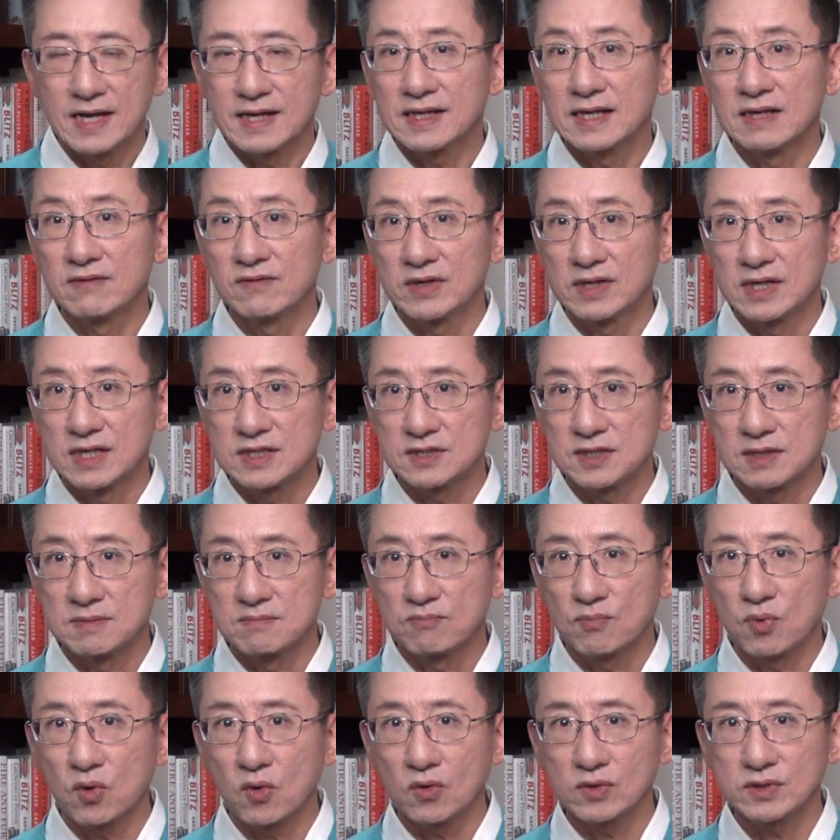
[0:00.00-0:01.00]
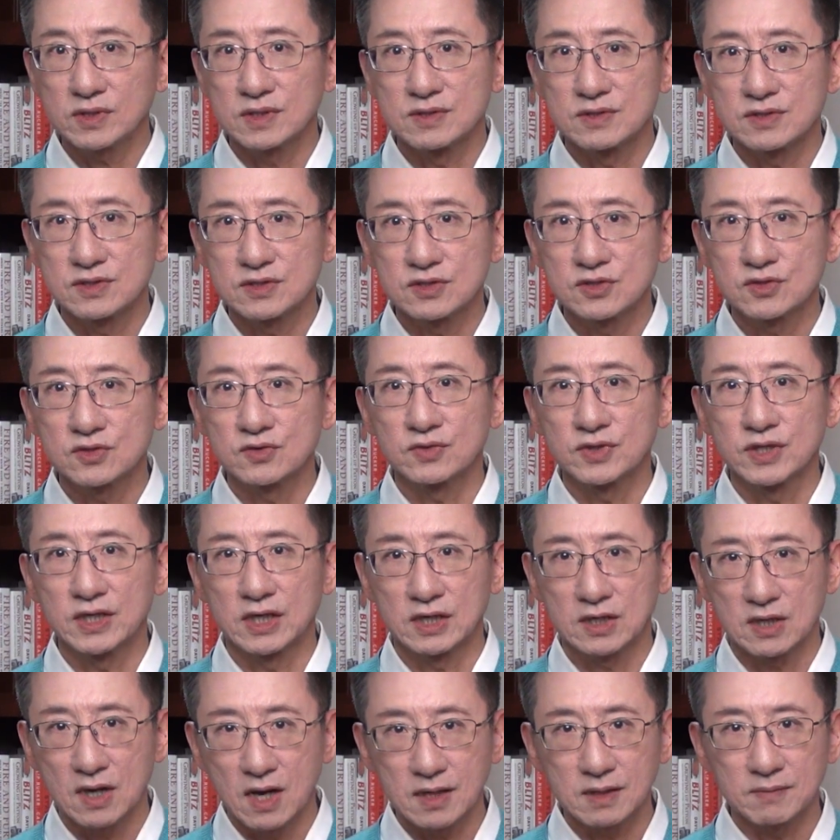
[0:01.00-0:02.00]
given its importance to the
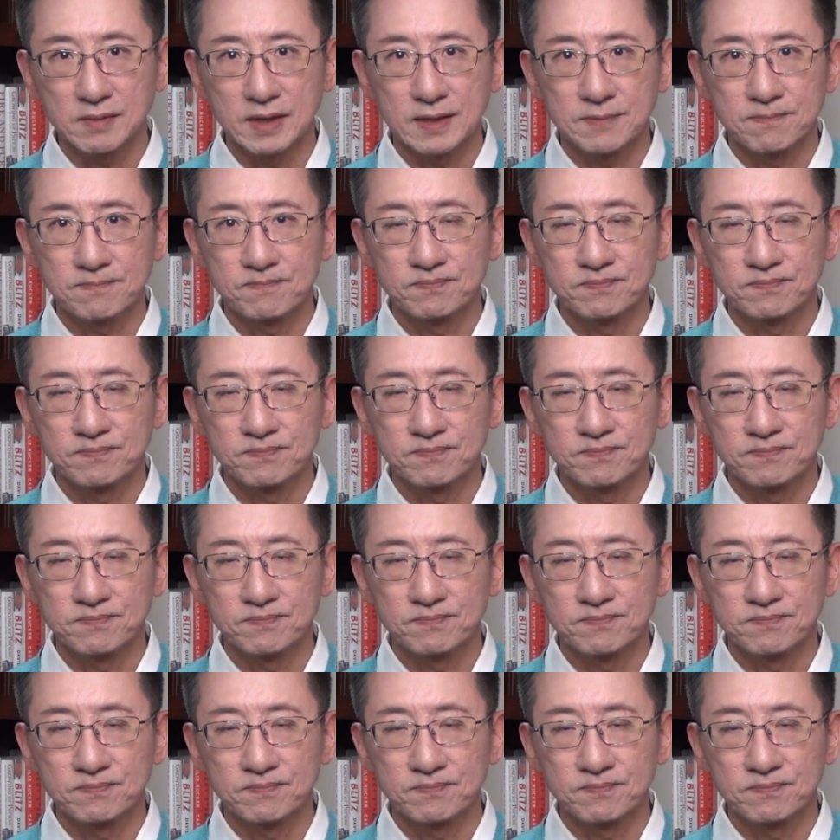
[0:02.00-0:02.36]
economy.